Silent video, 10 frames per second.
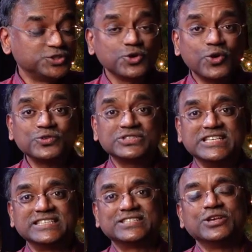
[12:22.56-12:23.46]
chose
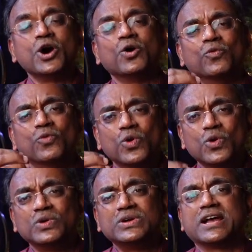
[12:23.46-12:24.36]
this
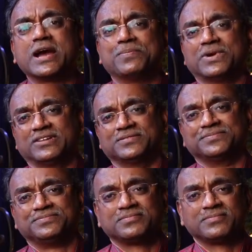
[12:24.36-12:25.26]
old couple,
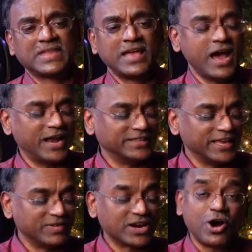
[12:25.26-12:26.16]
and
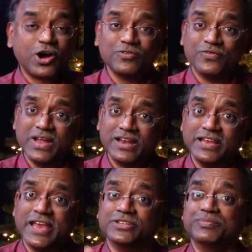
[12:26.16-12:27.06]
they were all
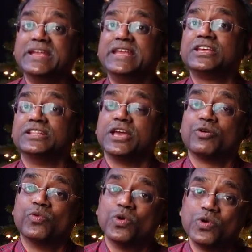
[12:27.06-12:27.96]
well-aged, meaning they are
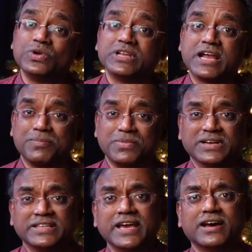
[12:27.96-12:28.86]
old couple,
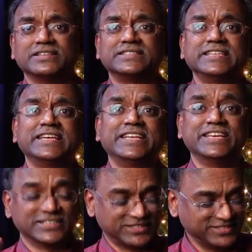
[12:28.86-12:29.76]
they are
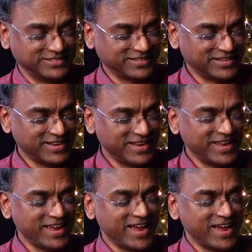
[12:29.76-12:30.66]
seniors.
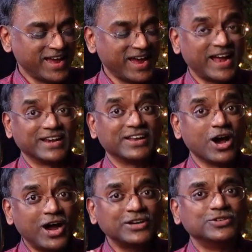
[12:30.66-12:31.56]

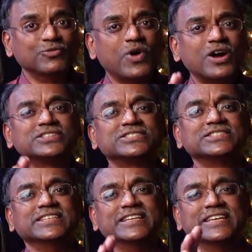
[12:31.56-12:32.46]
God
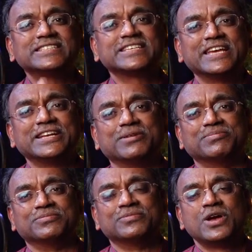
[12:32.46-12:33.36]
wants in his kingdom
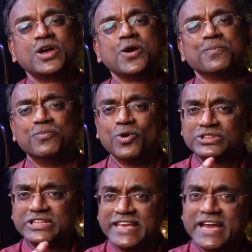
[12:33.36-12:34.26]

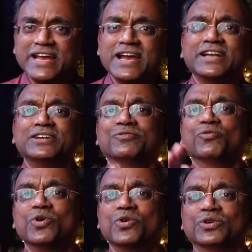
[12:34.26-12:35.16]
both young and
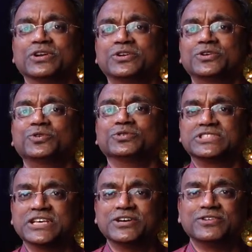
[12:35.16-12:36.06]
old to
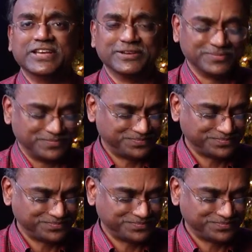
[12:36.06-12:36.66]
serve him.